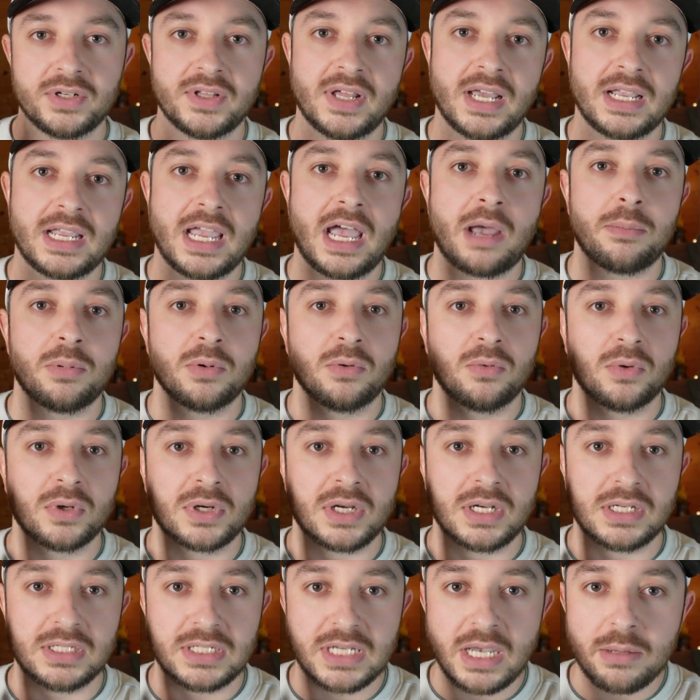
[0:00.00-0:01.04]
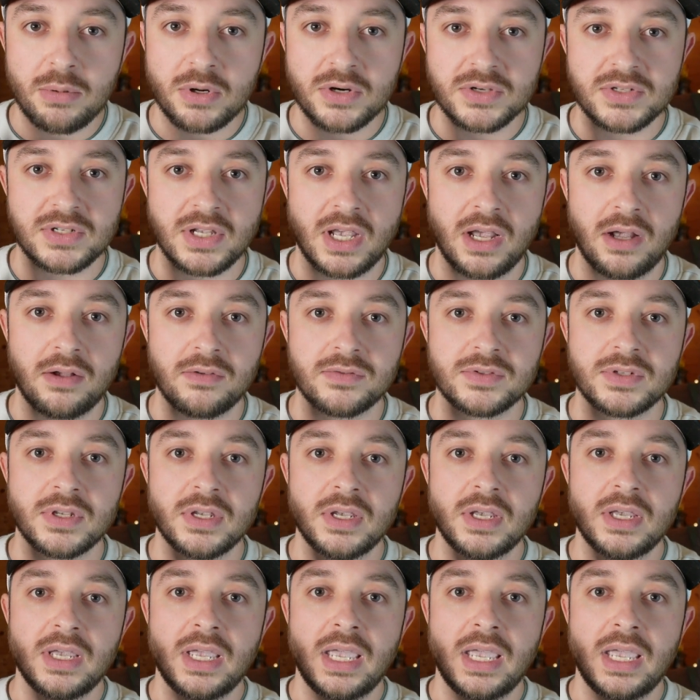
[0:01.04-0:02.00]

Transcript: to that gap and we'll condemn ourselves